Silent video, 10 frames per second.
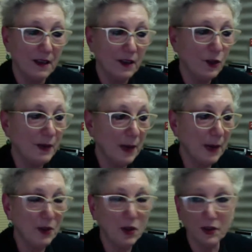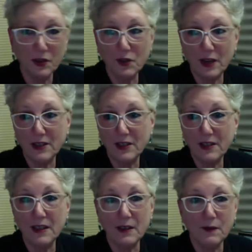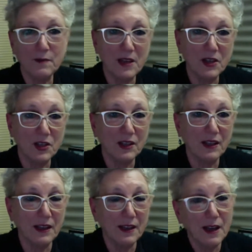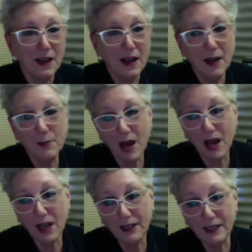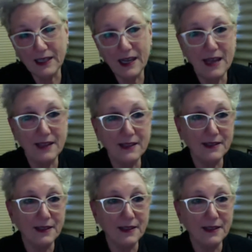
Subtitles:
you'll be able to go straight to the information that Eileen has